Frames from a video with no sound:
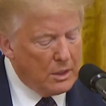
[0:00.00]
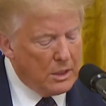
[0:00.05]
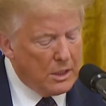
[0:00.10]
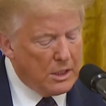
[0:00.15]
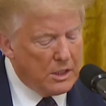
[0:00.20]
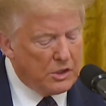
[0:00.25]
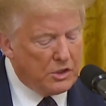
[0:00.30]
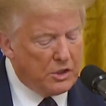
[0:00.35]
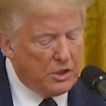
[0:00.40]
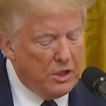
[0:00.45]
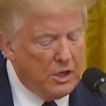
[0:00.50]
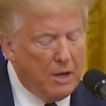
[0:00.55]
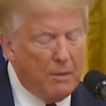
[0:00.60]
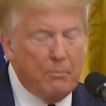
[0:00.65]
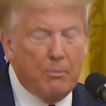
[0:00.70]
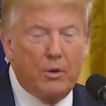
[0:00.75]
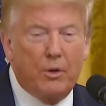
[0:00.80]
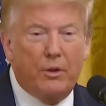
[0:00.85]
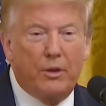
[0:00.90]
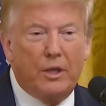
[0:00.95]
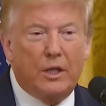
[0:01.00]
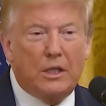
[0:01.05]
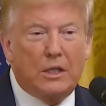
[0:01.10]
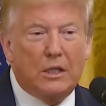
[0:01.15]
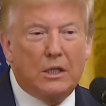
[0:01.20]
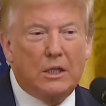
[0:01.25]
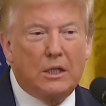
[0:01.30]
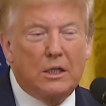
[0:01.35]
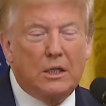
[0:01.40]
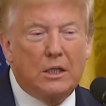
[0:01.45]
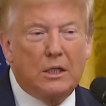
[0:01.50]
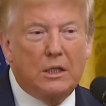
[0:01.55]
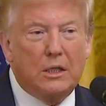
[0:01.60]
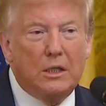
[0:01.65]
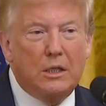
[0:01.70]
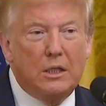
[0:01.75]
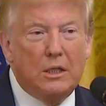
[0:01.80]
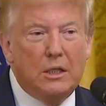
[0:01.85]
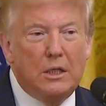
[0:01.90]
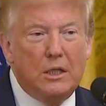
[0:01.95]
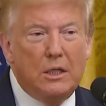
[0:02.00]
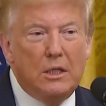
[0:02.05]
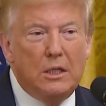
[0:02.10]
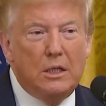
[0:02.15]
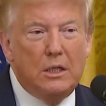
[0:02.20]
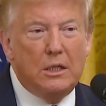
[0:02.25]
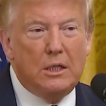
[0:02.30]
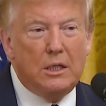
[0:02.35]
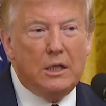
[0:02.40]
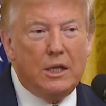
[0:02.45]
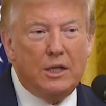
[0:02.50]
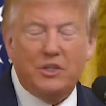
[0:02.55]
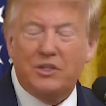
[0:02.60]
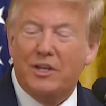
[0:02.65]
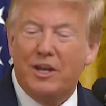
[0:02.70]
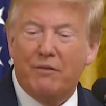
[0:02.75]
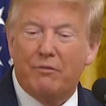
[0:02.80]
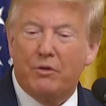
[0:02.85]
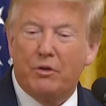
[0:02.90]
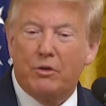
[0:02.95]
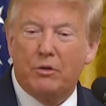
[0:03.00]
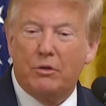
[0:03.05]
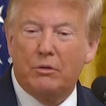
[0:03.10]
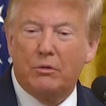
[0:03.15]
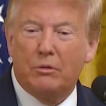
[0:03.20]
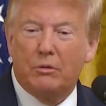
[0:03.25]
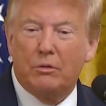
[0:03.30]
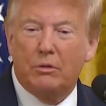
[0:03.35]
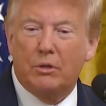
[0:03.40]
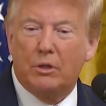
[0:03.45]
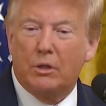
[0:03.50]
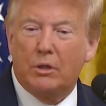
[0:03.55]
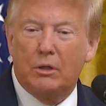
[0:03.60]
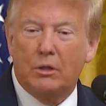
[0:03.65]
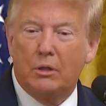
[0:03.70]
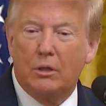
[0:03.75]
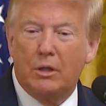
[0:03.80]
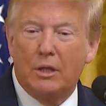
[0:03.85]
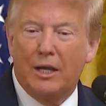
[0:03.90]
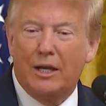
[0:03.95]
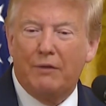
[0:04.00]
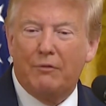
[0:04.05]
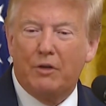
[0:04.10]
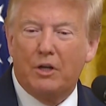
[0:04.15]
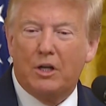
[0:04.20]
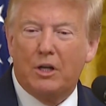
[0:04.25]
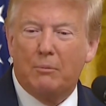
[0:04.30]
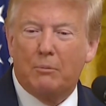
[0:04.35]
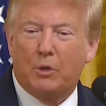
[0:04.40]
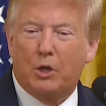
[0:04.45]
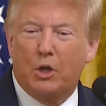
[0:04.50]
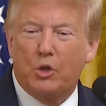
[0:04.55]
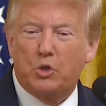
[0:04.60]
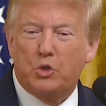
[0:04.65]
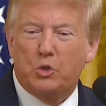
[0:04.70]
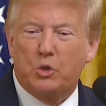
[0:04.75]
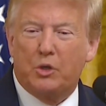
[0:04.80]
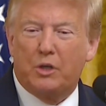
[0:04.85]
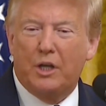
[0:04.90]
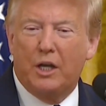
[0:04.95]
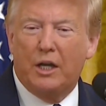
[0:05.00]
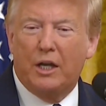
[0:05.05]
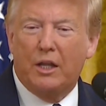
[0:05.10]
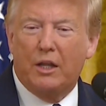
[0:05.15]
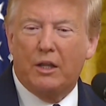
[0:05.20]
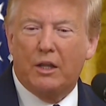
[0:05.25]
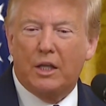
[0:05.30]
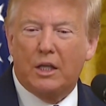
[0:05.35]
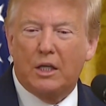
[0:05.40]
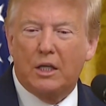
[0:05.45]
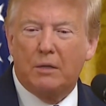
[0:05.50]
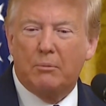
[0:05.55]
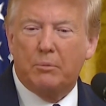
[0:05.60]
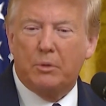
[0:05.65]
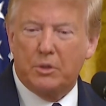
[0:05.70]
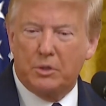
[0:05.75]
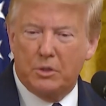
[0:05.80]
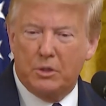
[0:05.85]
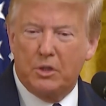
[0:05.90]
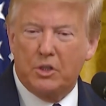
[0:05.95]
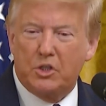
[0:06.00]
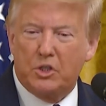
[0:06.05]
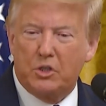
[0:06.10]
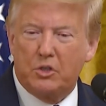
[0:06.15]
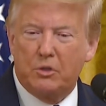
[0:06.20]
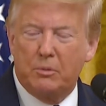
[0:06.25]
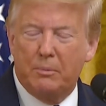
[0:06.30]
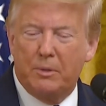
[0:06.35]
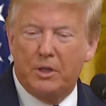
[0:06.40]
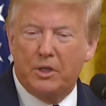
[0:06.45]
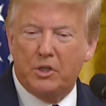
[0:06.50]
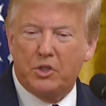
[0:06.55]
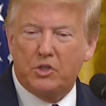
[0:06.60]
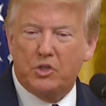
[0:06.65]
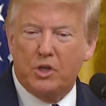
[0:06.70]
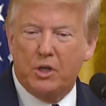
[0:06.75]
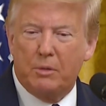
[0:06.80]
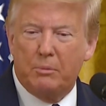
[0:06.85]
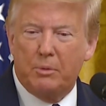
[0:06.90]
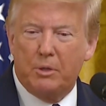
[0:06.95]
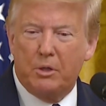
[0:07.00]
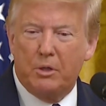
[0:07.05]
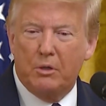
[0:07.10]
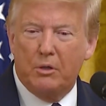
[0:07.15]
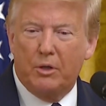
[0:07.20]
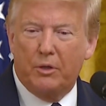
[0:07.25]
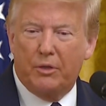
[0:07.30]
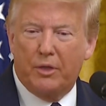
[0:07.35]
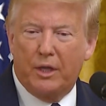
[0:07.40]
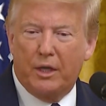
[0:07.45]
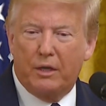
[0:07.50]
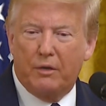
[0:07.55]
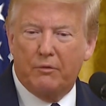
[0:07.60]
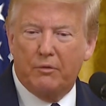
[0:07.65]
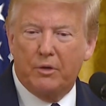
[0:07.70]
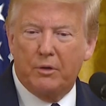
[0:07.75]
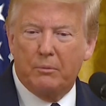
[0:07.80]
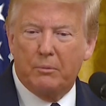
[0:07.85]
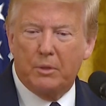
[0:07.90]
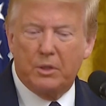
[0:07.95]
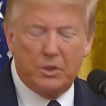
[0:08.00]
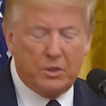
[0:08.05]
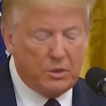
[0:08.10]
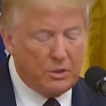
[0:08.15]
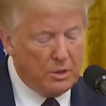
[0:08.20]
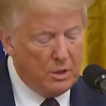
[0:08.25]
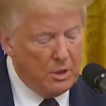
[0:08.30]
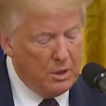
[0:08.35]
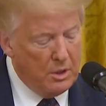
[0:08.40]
That's a number that has never, not even come close to attaining that number, so it's a tremendous job you're doing. Thank you very much.